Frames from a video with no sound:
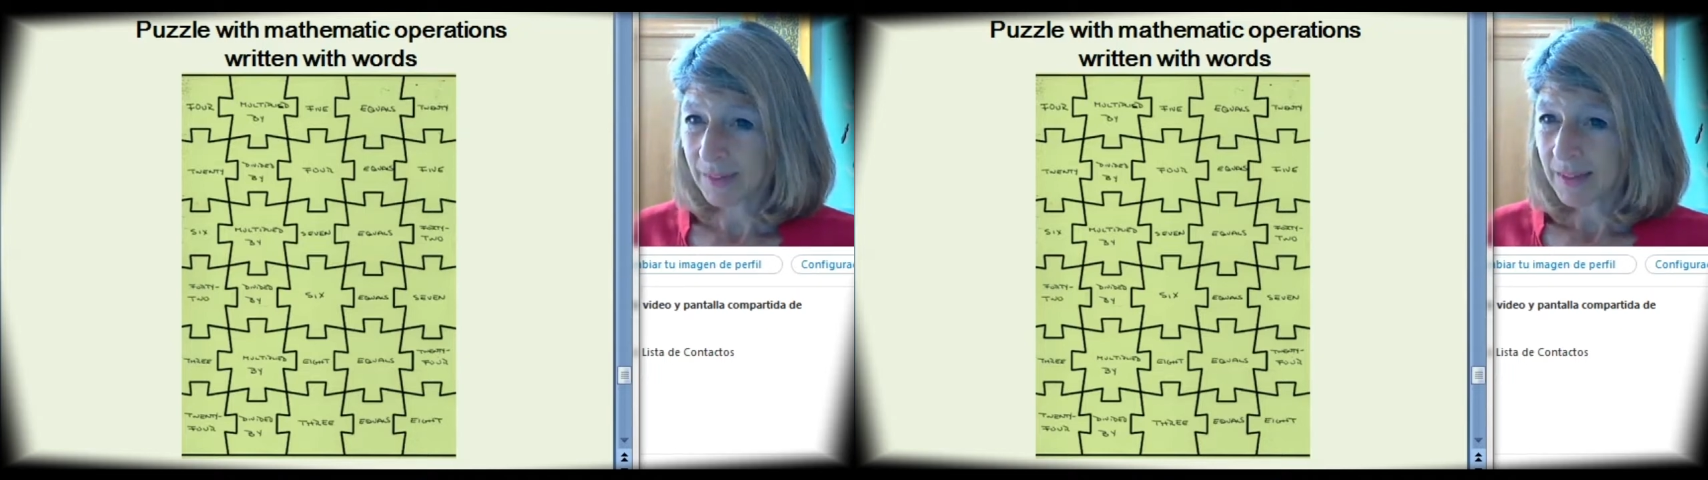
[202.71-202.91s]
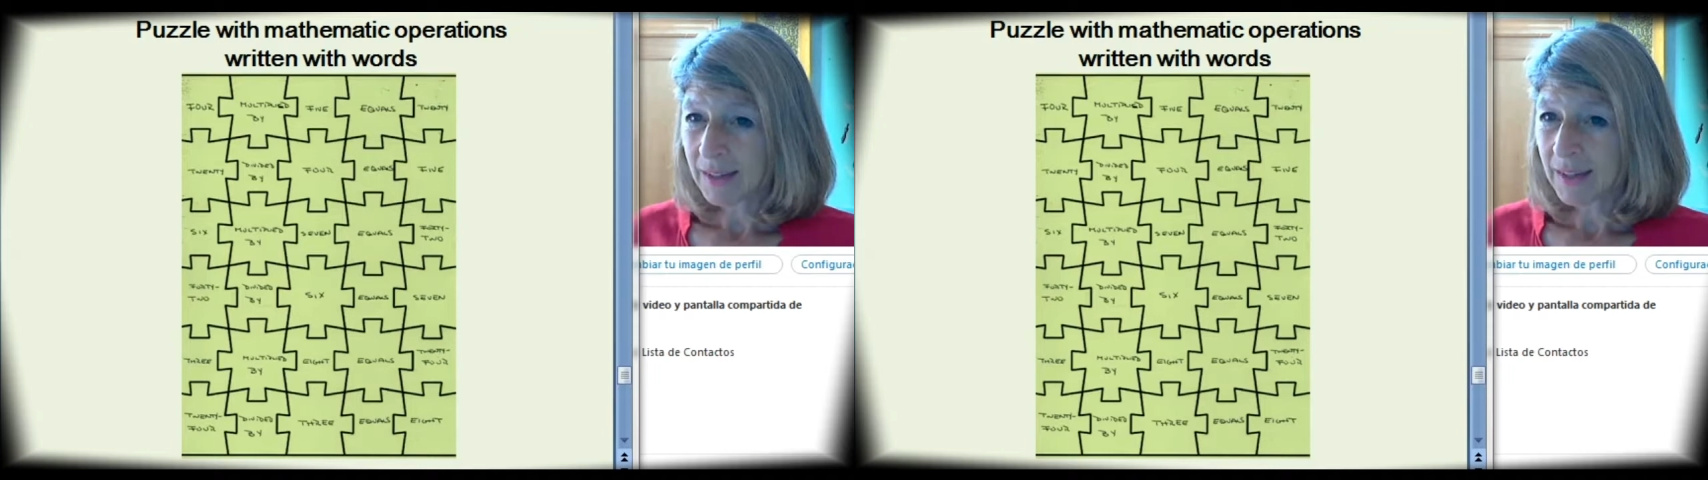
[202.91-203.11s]

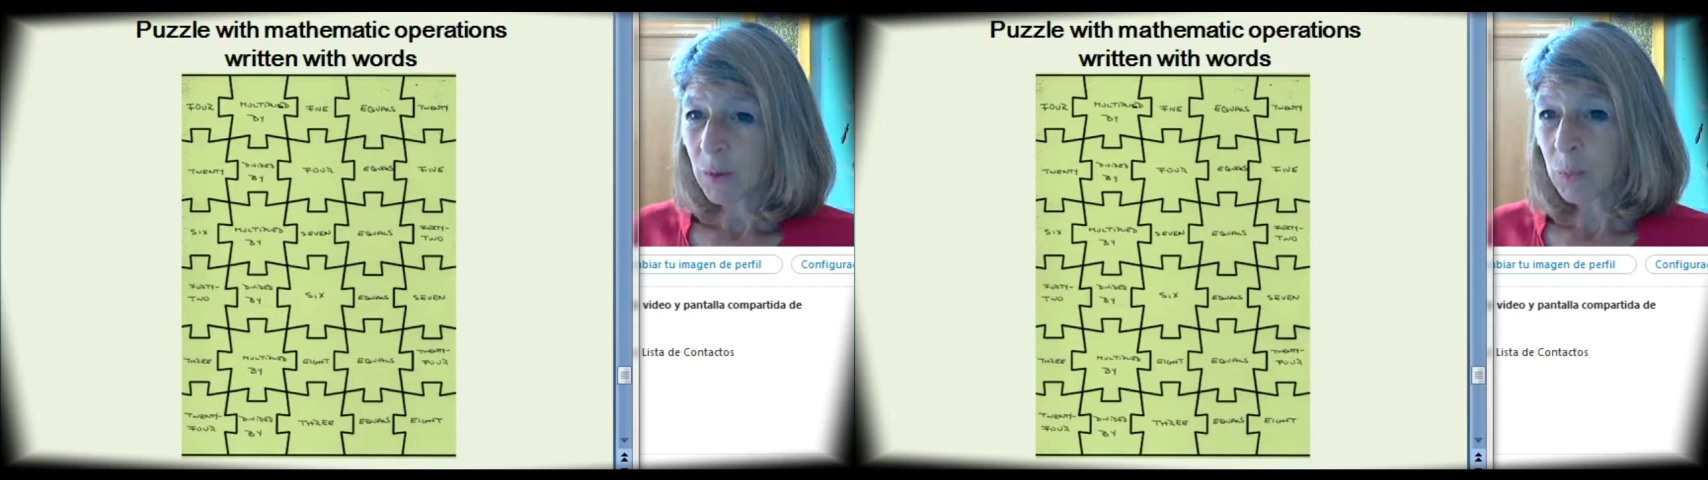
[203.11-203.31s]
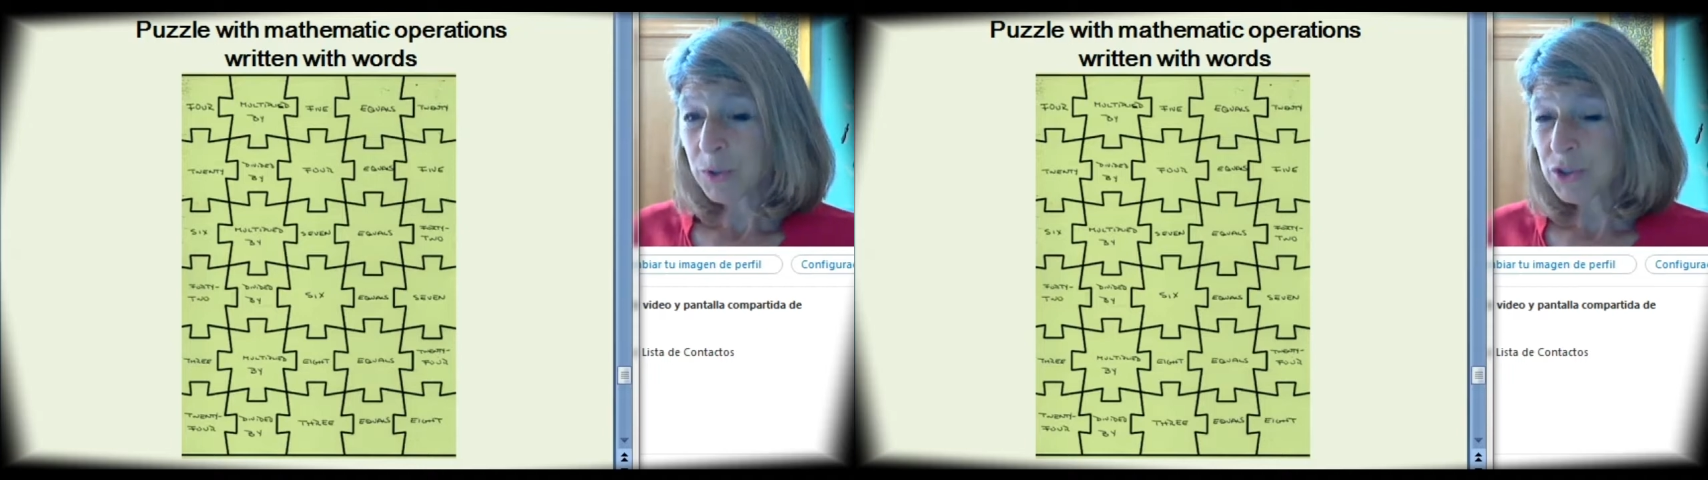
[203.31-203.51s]
And what
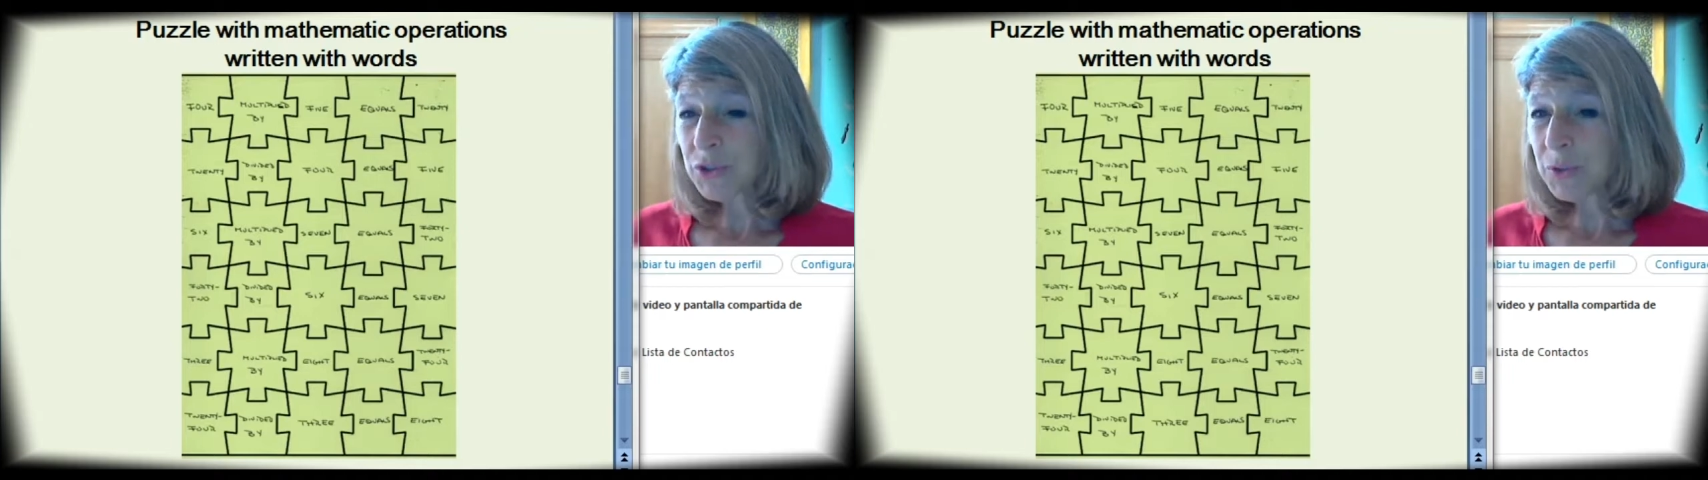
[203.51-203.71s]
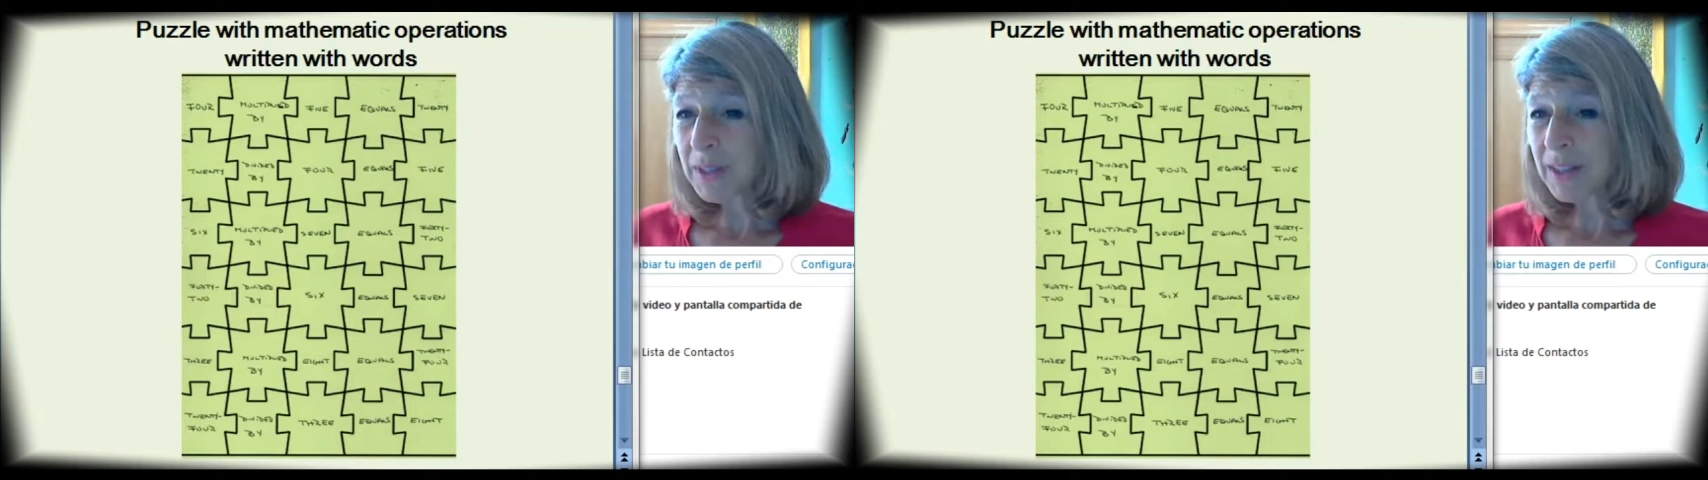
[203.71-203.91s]
you're doing
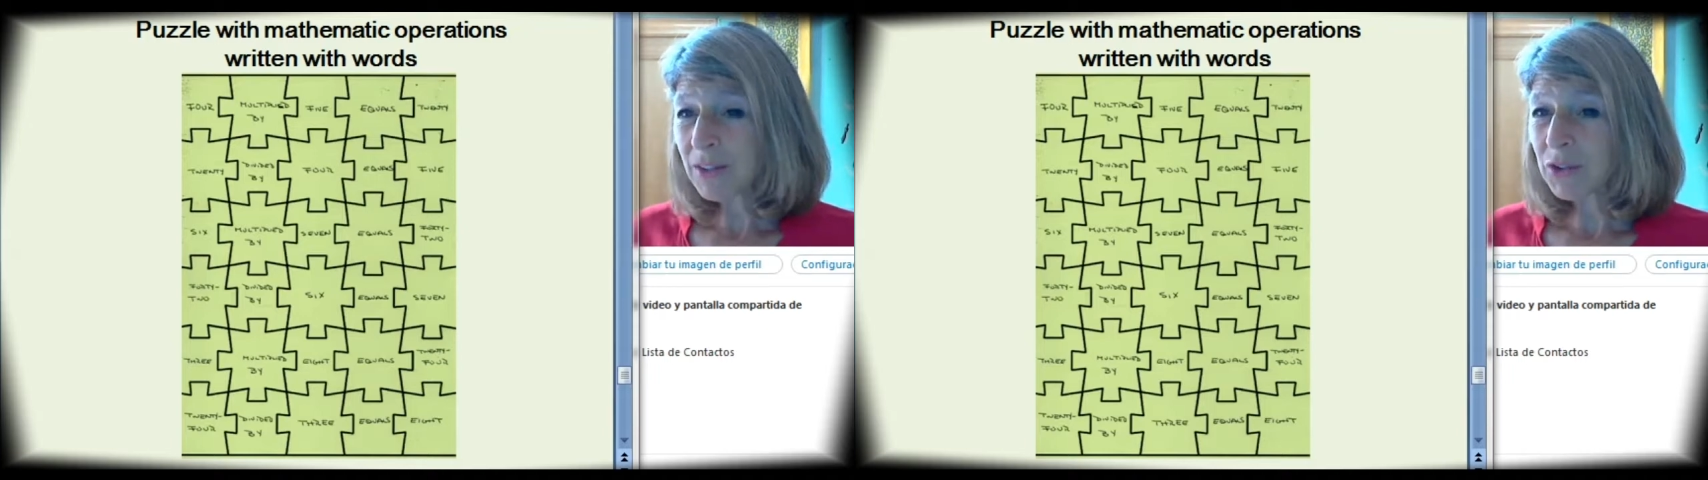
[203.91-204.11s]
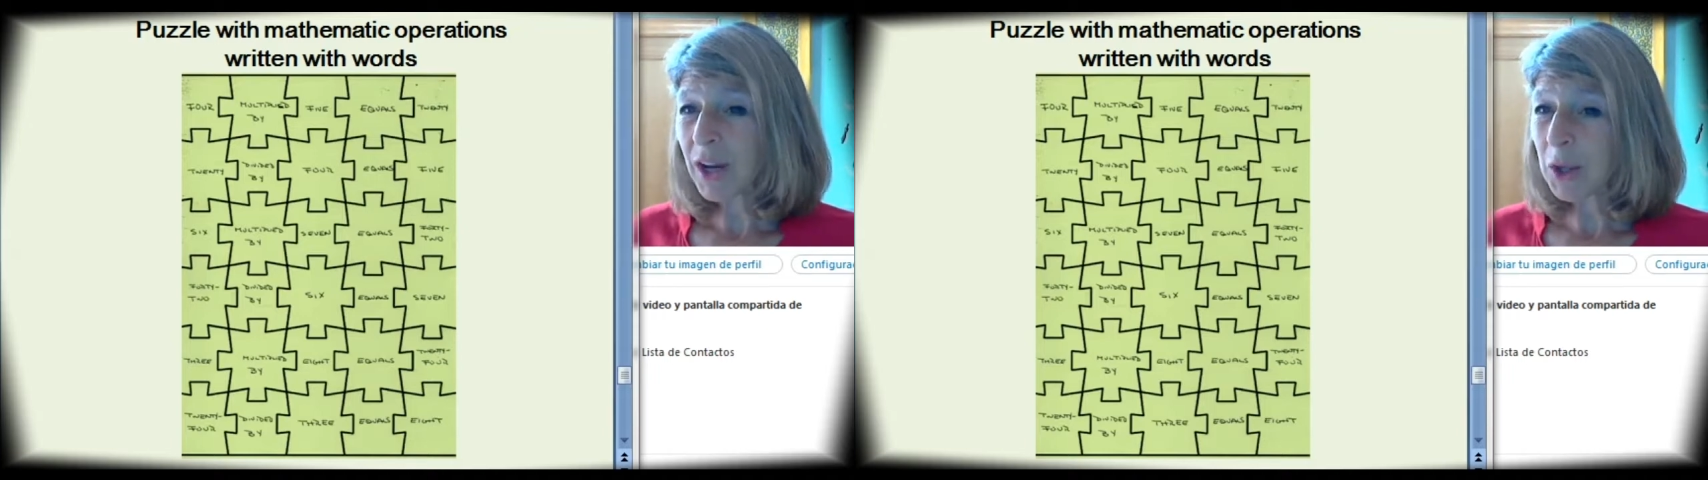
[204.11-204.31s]
is you're
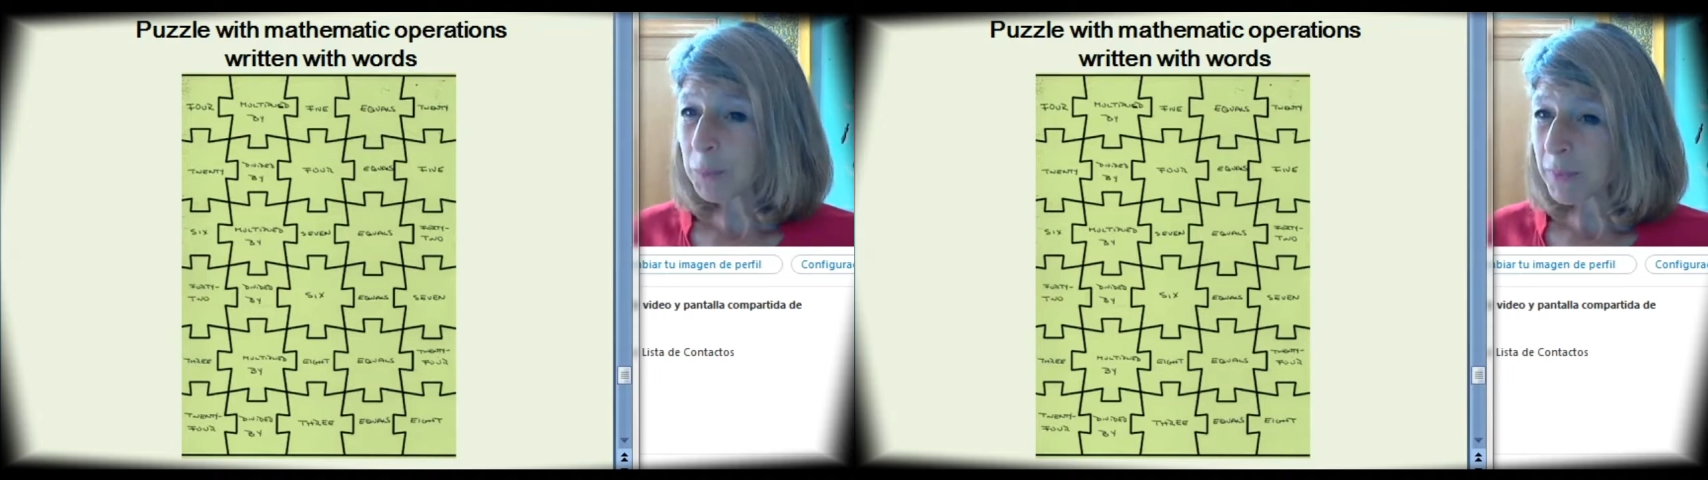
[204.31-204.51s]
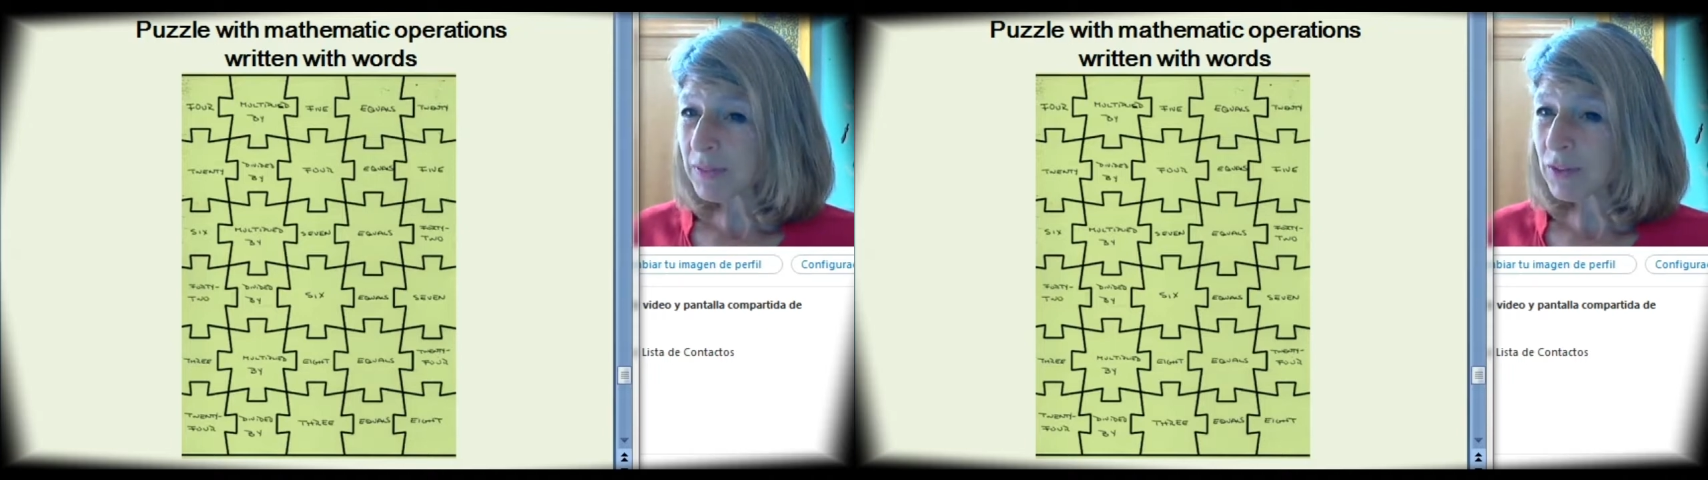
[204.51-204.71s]
helping the
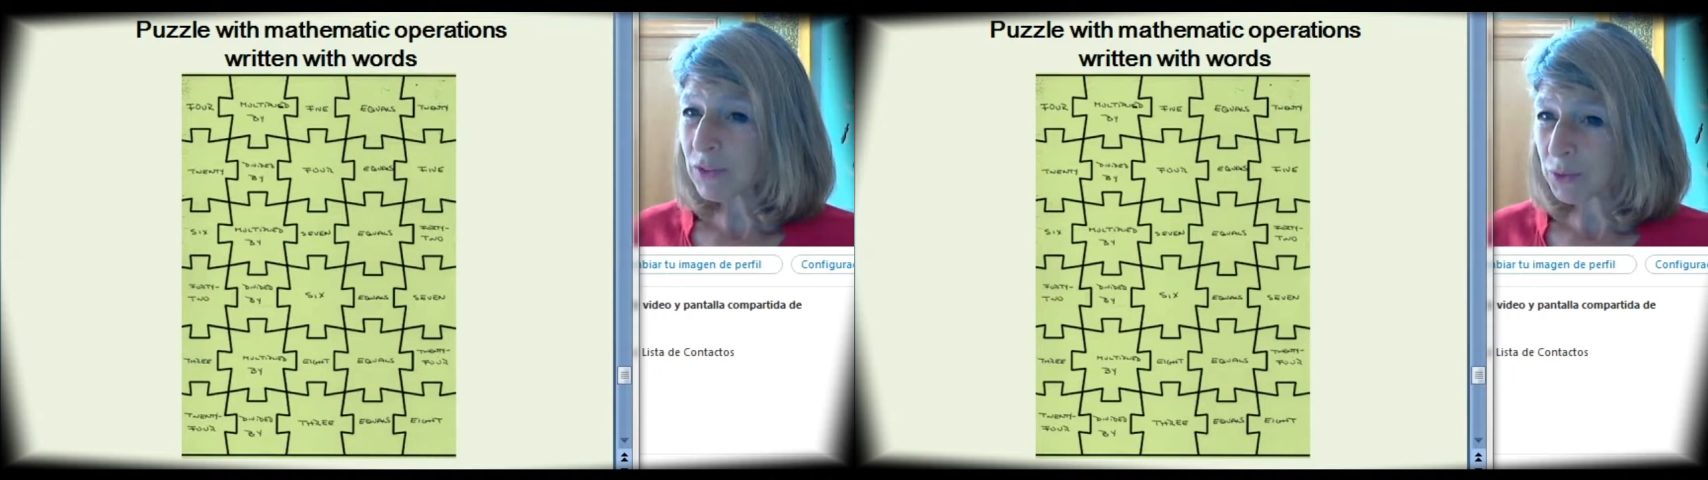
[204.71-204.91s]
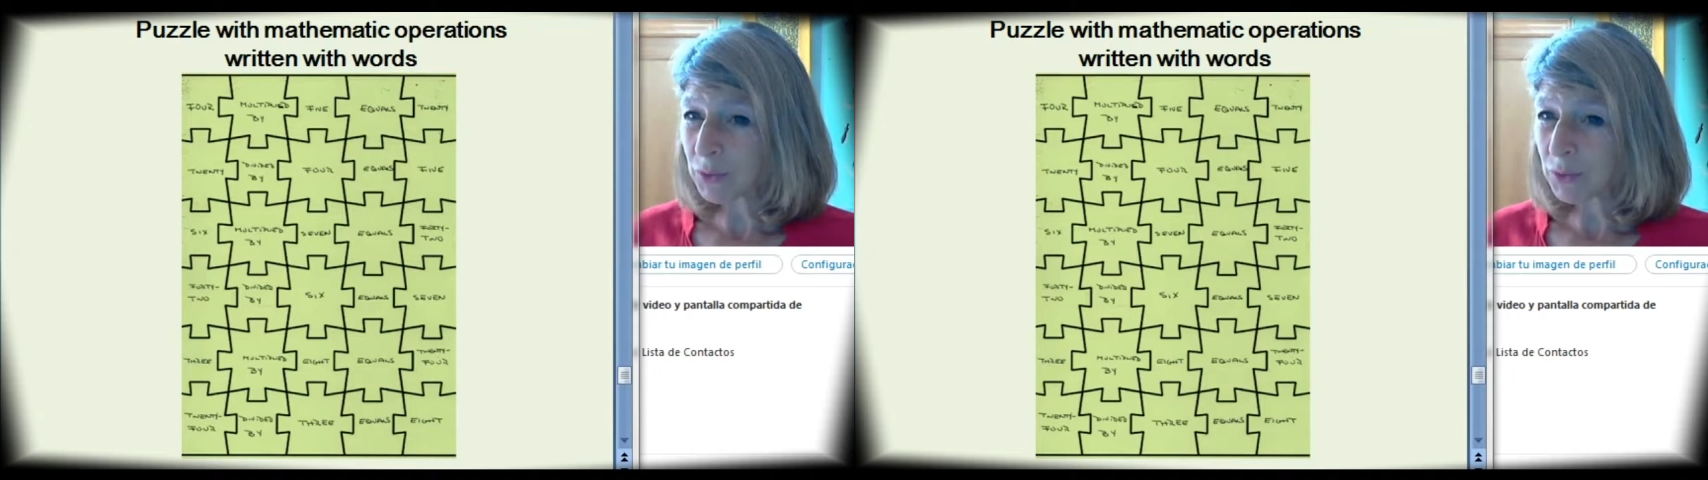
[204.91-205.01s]
students